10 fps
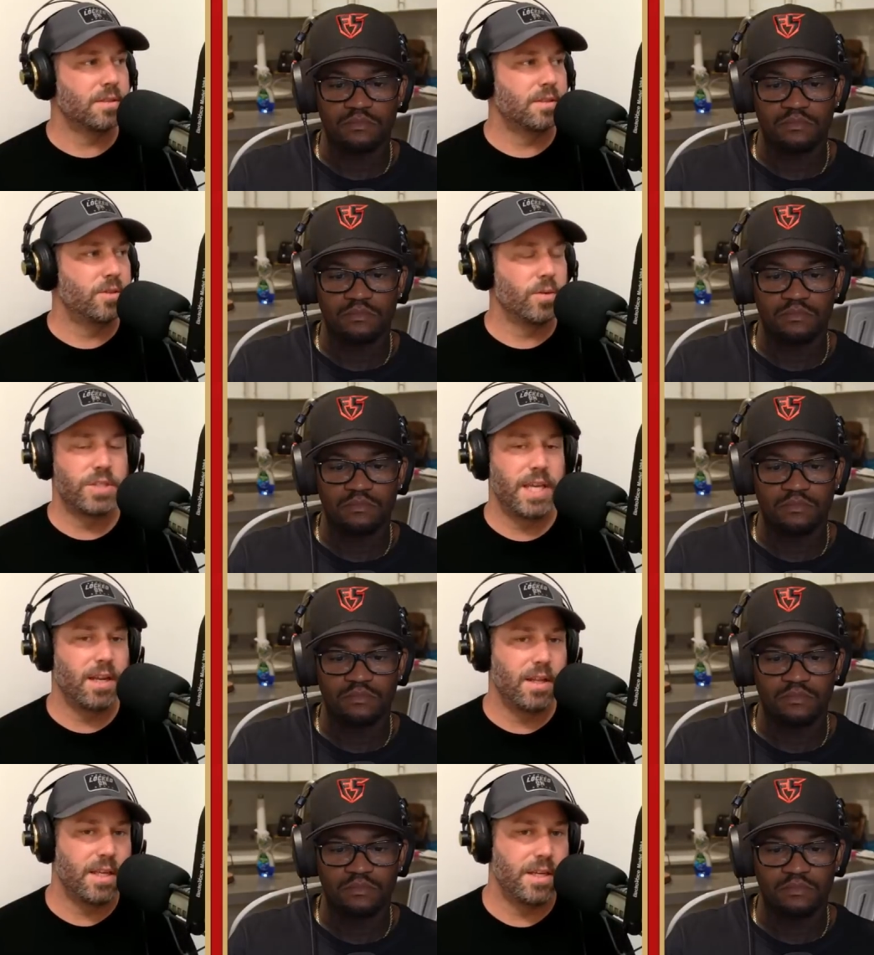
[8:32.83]
Speaker 1: George
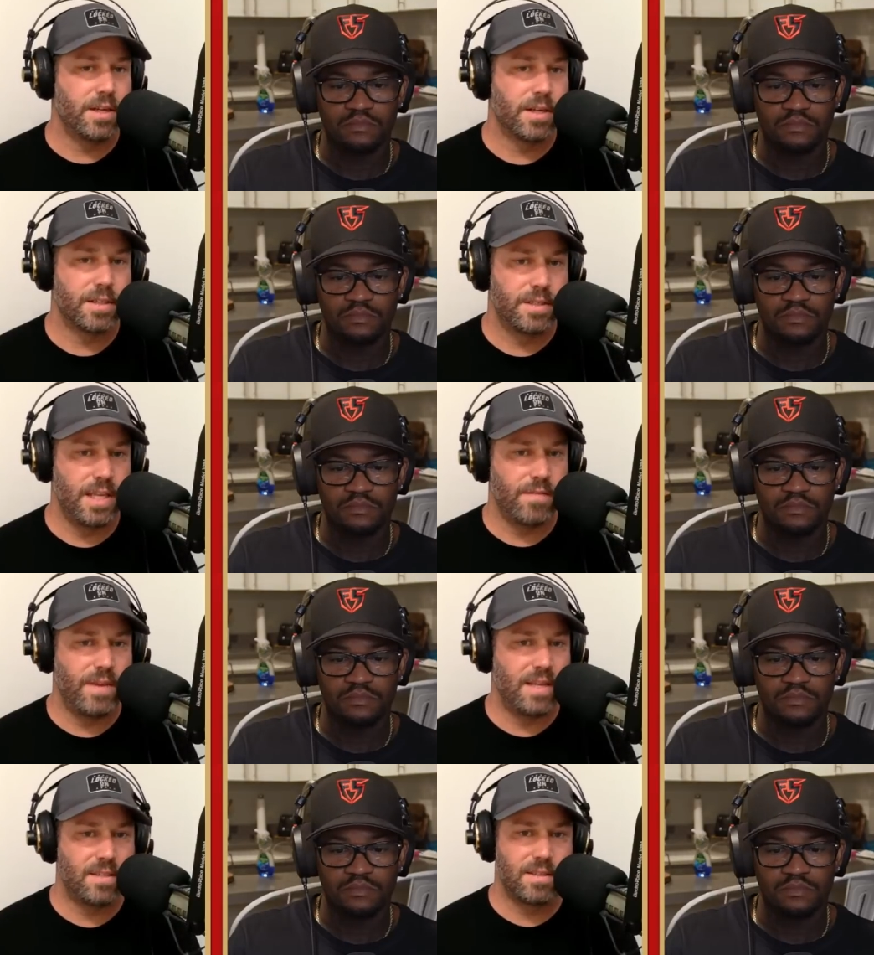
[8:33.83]
Kittle in your
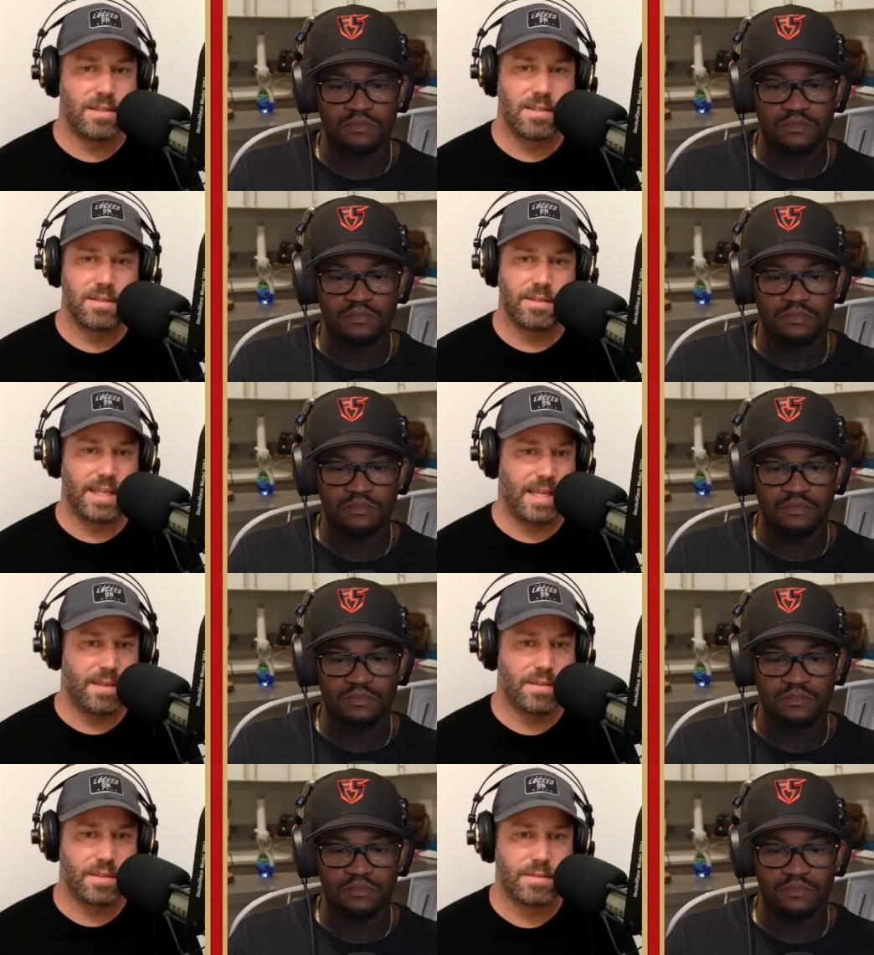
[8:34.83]
DFS
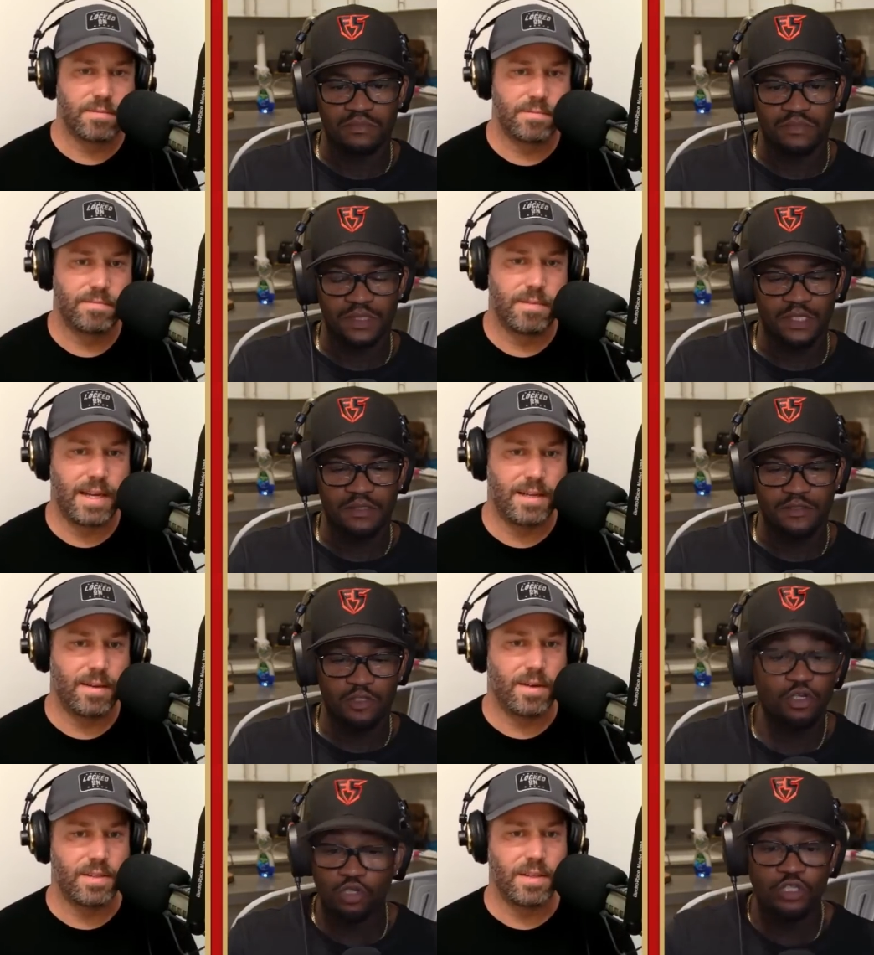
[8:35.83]
leagues, right? right?
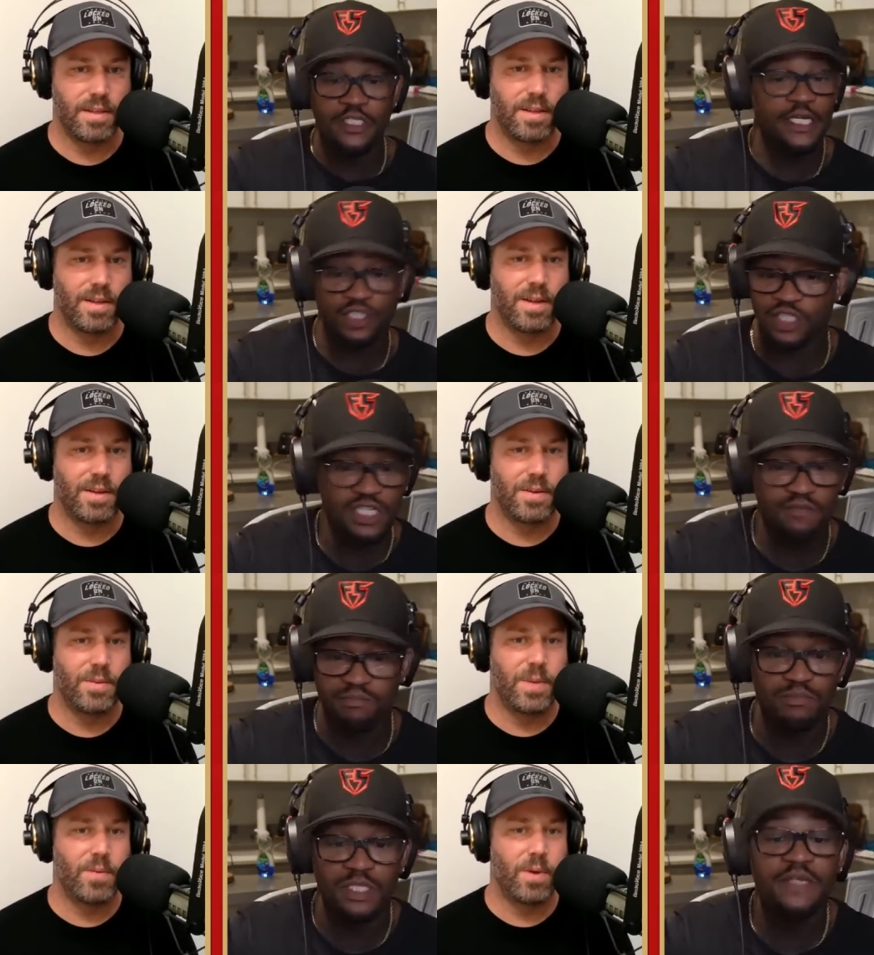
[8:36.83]
So you're
Speaker 2: saying just
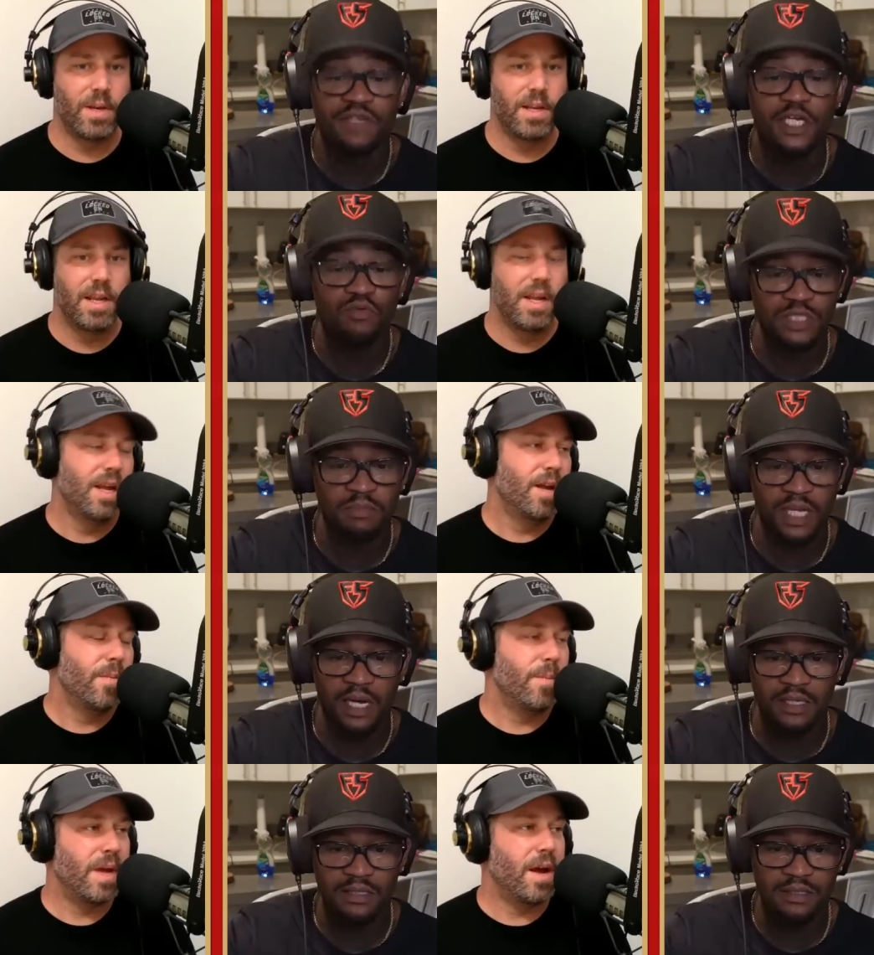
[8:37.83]
leave leave Kittle on the
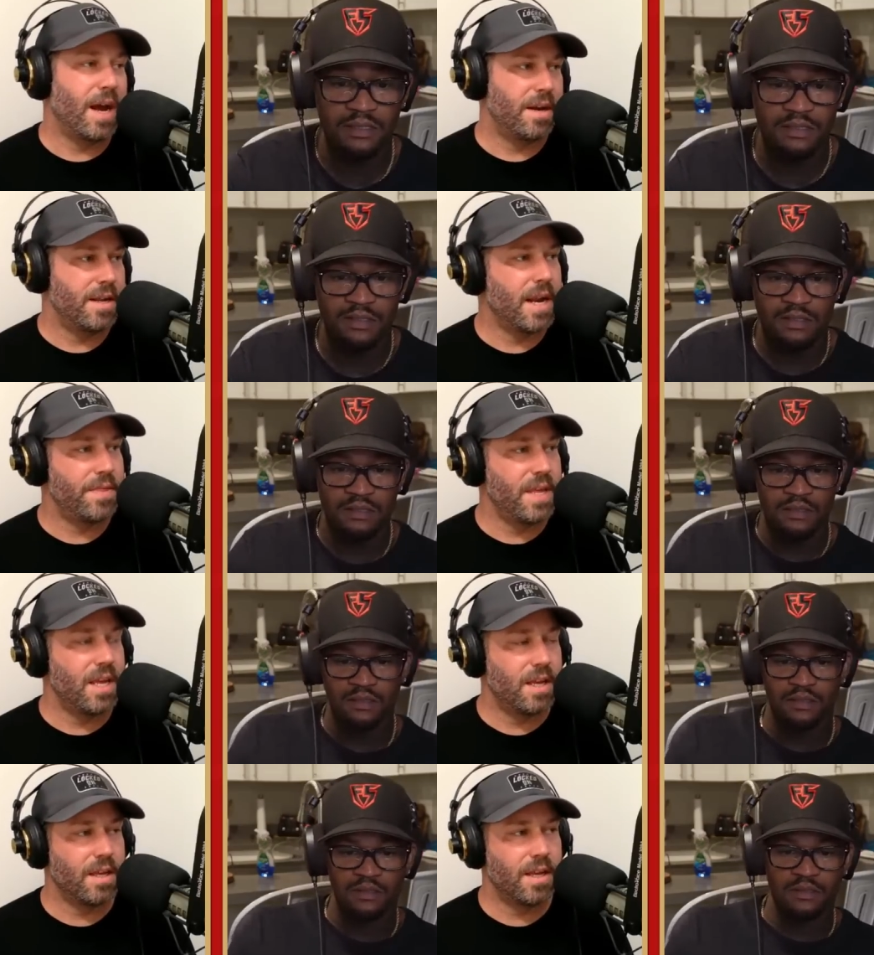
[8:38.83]
block.
Speaker 1: I, and I
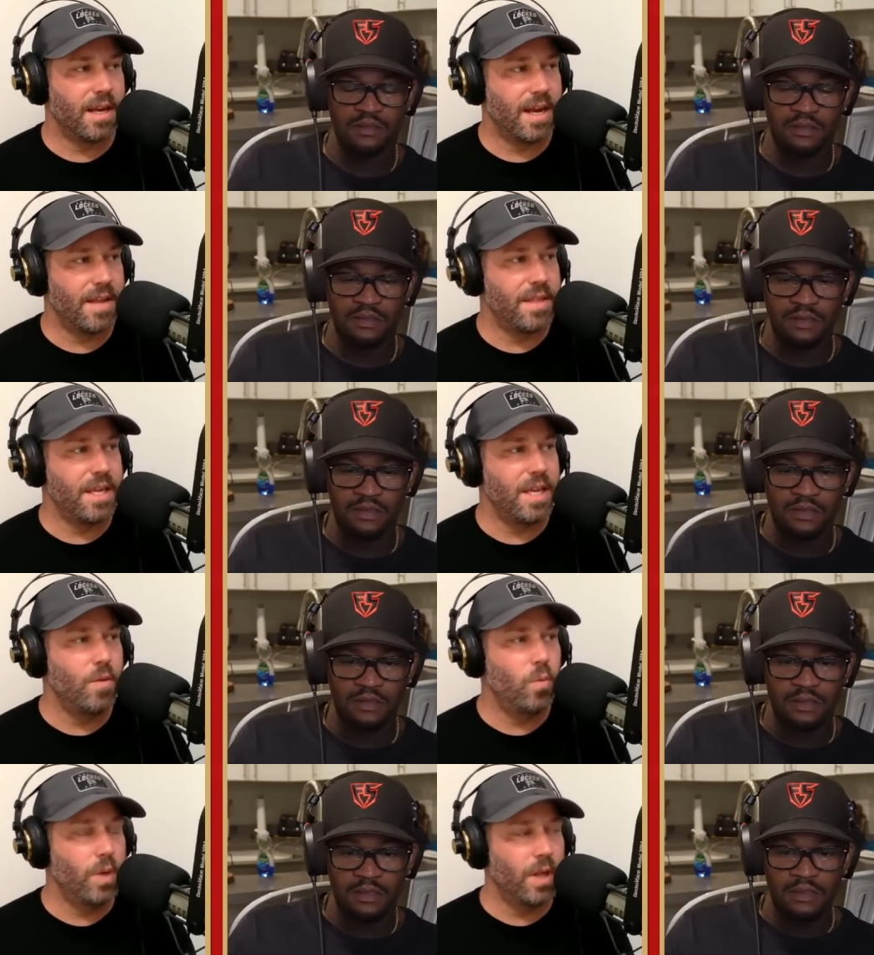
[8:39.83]
think I think
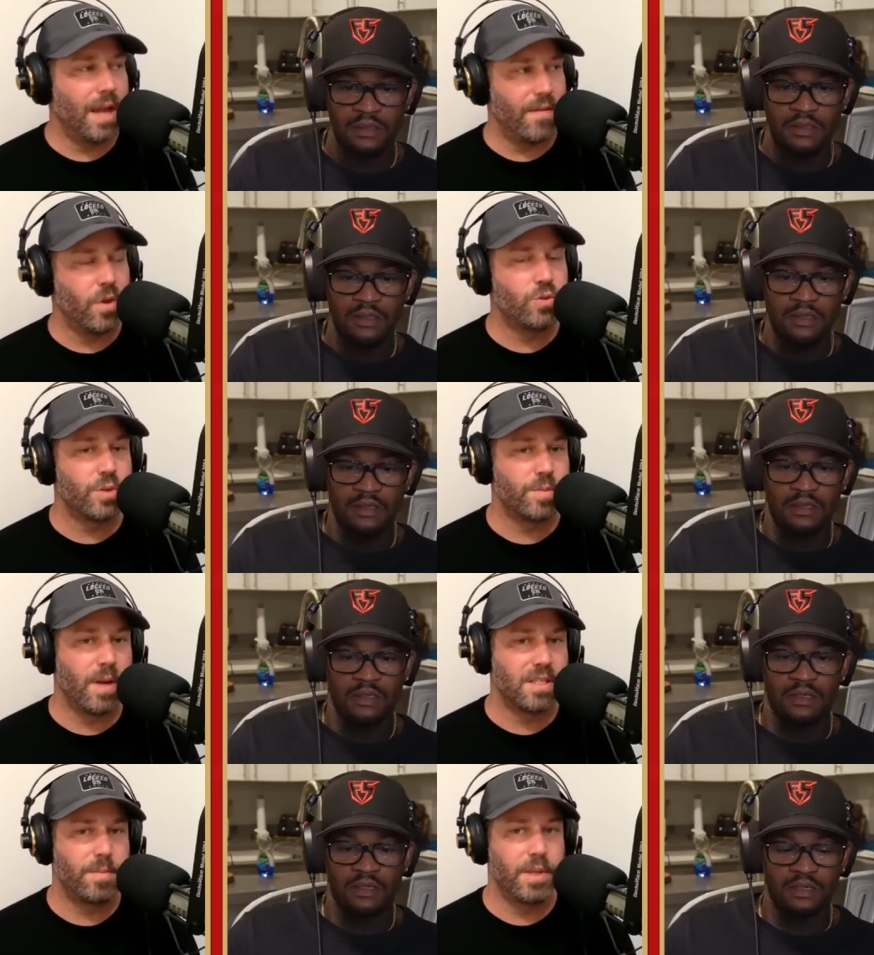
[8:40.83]
he will have those
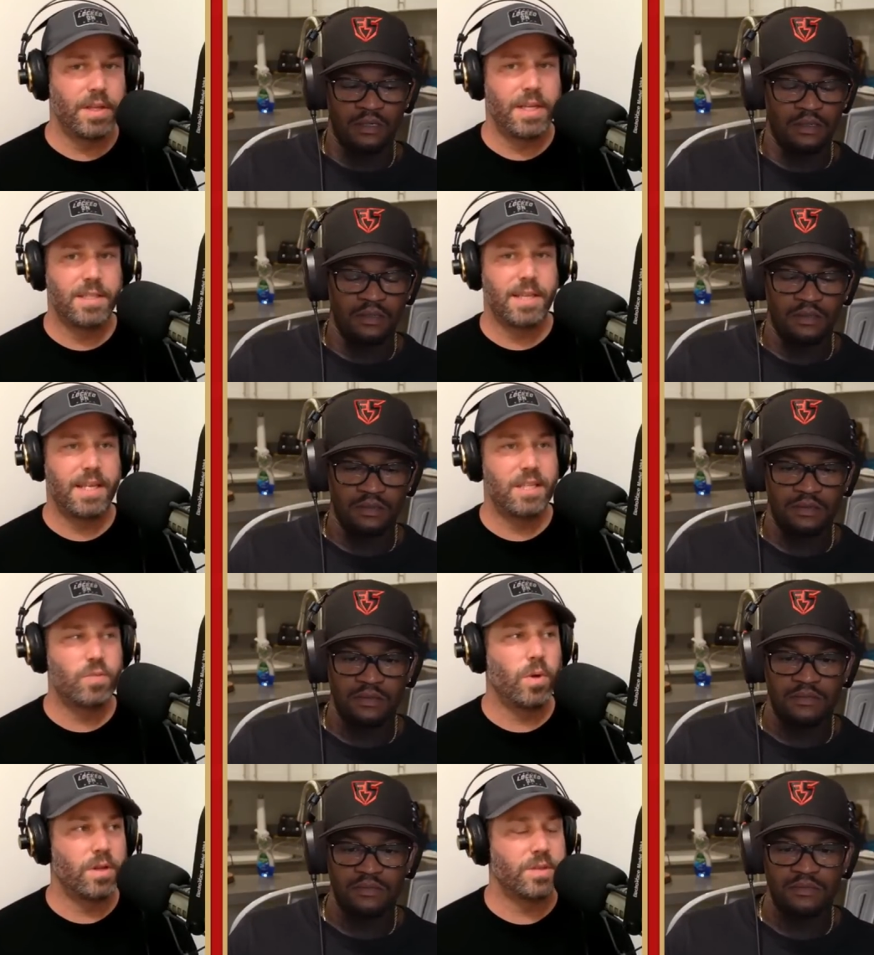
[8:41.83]
responsibilities, and this is one of